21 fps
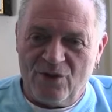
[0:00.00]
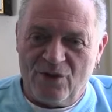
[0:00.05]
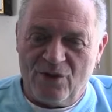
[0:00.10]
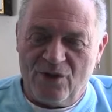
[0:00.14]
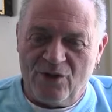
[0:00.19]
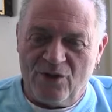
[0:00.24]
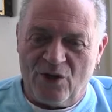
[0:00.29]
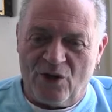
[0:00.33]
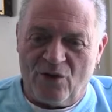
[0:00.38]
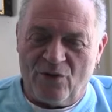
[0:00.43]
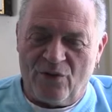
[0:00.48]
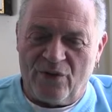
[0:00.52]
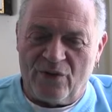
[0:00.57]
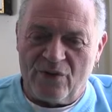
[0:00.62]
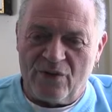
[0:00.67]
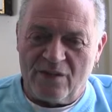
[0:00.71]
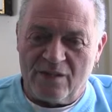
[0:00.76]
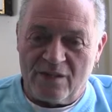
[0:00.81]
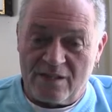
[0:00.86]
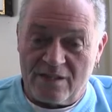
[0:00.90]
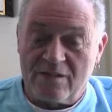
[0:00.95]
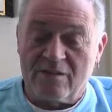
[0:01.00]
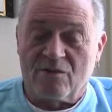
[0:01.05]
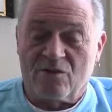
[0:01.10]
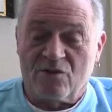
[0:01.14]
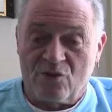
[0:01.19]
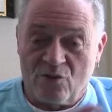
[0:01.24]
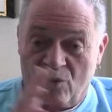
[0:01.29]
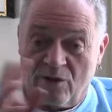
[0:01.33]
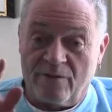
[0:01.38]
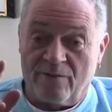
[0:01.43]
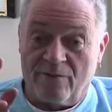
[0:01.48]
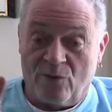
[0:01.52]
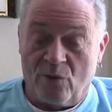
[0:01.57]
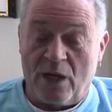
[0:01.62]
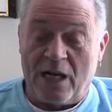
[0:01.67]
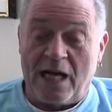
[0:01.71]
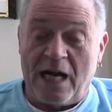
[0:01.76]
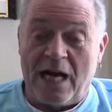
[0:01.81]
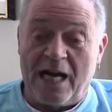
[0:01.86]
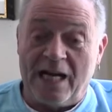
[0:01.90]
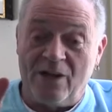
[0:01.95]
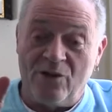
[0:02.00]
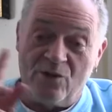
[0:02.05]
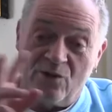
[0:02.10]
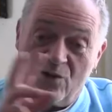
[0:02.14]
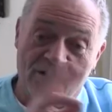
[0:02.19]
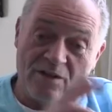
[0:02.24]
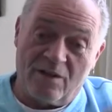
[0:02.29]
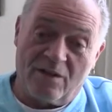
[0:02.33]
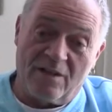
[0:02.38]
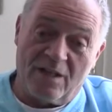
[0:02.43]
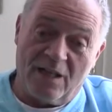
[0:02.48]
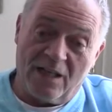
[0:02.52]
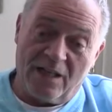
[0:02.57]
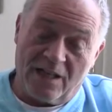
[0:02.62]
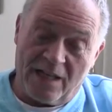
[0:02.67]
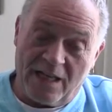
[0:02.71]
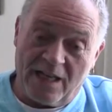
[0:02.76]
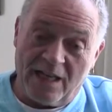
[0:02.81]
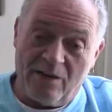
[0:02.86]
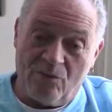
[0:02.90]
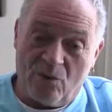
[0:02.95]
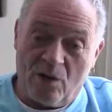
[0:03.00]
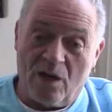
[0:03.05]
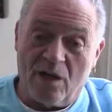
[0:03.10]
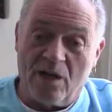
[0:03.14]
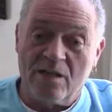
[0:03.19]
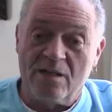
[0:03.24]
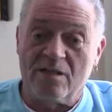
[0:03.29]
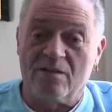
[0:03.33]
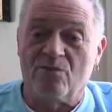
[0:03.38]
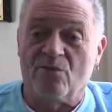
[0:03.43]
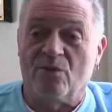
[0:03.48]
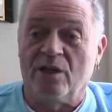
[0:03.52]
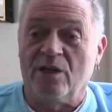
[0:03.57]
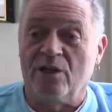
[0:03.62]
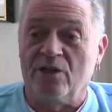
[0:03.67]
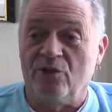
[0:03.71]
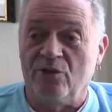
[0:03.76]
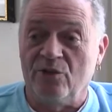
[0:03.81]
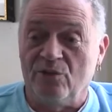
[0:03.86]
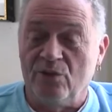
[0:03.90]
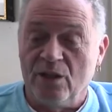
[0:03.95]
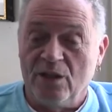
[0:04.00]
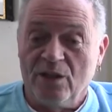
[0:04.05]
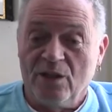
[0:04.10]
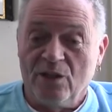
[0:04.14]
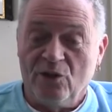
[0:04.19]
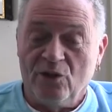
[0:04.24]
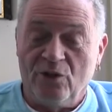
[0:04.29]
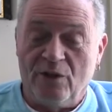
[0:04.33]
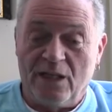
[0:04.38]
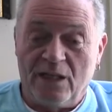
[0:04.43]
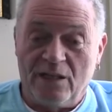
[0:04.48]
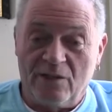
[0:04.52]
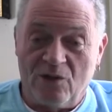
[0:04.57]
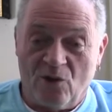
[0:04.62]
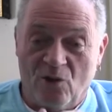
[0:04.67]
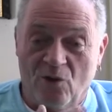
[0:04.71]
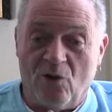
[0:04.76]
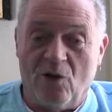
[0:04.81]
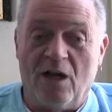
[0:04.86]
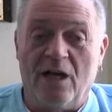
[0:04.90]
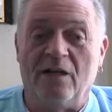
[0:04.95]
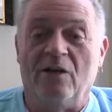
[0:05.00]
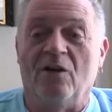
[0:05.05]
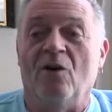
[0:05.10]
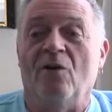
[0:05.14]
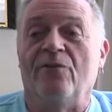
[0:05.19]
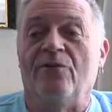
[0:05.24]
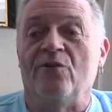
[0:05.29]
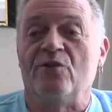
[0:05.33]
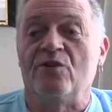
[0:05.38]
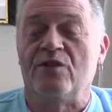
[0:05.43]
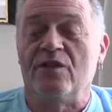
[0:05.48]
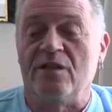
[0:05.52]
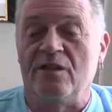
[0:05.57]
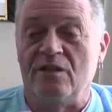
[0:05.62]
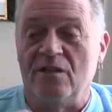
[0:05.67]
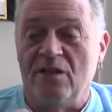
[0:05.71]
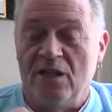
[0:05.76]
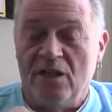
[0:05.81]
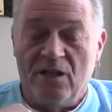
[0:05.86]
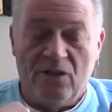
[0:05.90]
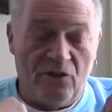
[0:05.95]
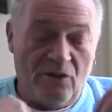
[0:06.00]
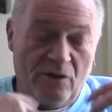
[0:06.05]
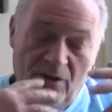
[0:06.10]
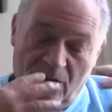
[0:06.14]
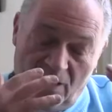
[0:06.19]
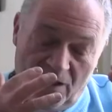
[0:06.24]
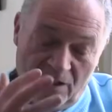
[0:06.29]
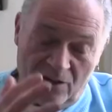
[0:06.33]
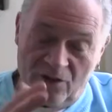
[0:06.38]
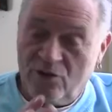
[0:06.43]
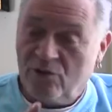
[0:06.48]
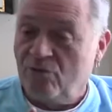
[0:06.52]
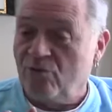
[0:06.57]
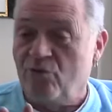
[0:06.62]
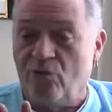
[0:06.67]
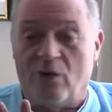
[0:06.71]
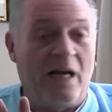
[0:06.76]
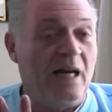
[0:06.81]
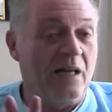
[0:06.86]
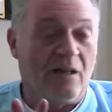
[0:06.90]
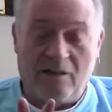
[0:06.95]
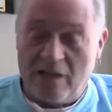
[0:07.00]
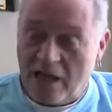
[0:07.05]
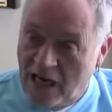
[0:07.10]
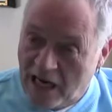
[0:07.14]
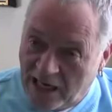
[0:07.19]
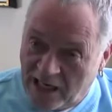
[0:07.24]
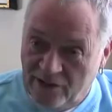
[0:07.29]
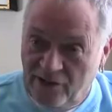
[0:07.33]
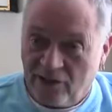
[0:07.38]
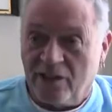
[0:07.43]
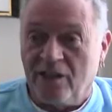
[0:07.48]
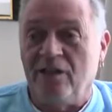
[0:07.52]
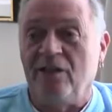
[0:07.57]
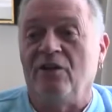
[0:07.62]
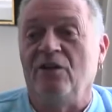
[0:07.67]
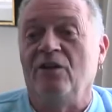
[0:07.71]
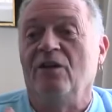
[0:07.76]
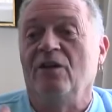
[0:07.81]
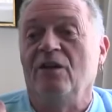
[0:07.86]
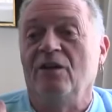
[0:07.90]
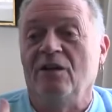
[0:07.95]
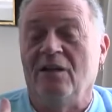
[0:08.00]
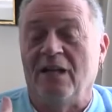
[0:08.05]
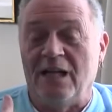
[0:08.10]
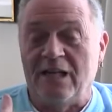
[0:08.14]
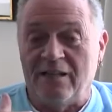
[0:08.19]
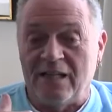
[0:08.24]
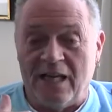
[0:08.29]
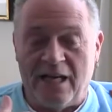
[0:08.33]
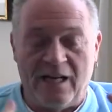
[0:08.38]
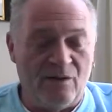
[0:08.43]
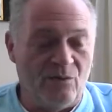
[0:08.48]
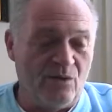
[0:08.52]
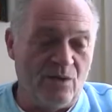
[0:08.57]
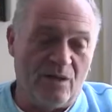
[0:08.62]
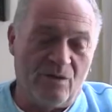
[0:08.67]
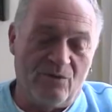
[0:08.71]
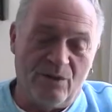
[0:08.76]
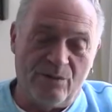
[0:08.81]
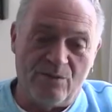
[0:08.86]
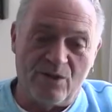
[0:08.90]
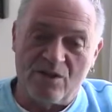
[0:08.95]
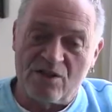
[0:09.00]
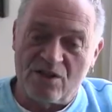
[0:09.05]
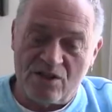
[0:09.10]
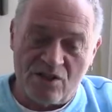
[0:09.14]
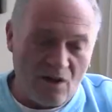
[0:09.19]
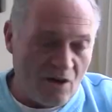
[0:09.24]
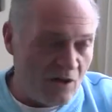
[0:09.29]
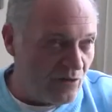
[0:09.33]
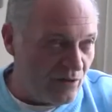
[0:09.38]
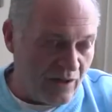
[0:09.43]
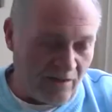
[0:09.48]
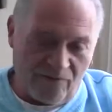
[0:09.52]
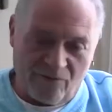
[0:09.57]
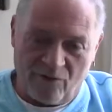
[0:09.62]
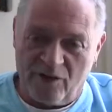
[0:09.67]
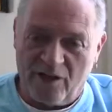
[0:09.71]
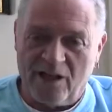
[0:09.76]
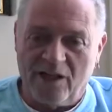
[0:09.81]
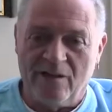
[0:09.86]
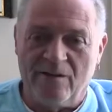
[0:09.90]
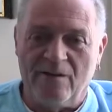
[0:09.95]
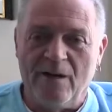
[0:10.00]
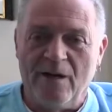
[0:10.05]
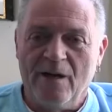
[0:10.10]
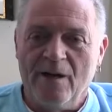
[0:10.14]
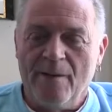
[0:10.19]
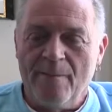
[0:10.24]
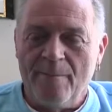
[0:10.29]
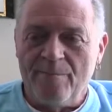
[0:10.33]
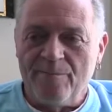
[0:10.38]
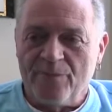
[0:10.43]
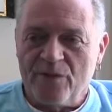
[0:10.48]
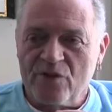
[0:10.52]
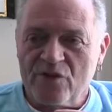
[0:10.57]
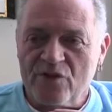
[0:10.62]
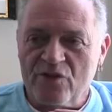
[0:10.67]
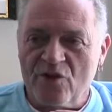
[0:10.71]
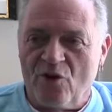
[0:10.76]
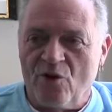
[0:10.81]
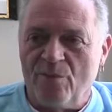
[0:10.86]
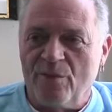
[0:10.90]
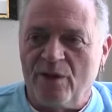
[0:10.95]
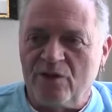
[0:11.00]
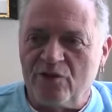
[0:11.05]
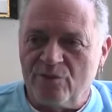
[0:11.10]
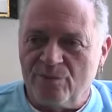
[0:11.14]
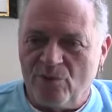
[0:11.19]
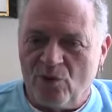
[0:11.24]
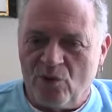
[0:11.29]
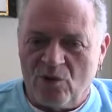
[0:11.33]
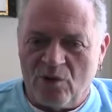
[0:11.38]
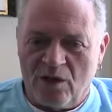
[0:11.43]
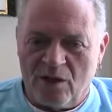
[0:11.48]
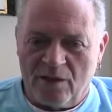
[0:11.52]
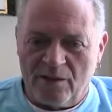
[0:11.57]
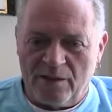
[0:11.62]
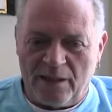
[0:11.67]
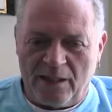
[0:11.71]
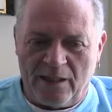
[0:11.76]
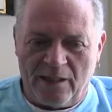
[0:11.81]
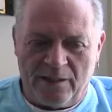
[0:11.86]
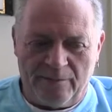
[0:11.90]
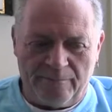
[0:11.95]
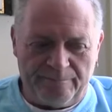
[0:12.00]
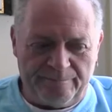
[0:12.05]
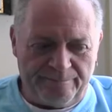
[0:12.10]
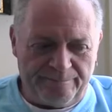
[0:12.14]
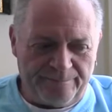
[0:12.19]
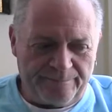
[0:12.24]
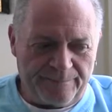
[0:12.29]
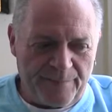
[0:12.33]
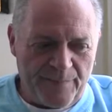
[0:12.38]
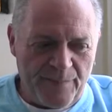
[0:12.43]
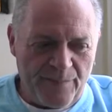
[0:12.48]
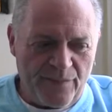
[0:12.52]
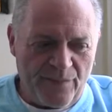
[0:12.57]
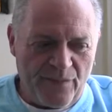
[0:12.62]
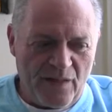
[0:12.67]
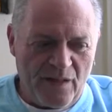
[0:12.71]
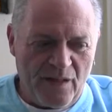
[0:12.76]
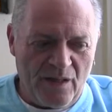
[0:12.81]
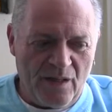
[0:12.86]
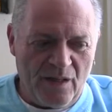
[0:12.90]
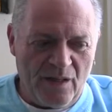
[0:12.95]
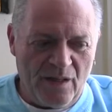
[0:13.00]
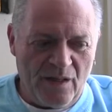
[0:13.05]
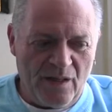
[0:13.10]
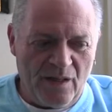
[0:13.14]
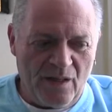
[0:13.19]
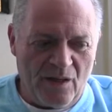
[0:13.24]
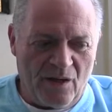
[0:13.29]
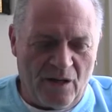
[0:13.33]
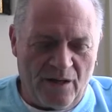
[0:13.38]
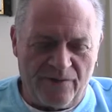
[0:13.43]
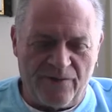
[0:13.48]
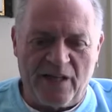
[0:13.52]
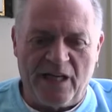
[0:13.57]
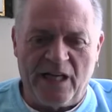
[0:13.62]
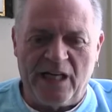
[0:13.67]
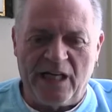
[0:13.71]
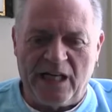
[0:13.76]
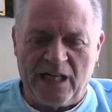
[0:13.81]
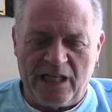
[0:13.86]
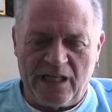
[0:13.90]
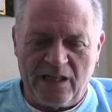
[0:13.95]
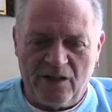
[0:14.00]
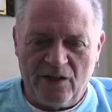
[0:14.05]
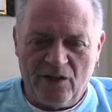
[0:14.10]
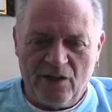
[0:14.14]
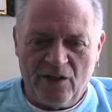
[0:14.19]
you know, the, this sort of what I used to think gay was, where you, you had Cole Haan loafers and you, and you drank a lot and like that. We, we were so different and so much more um, authentic.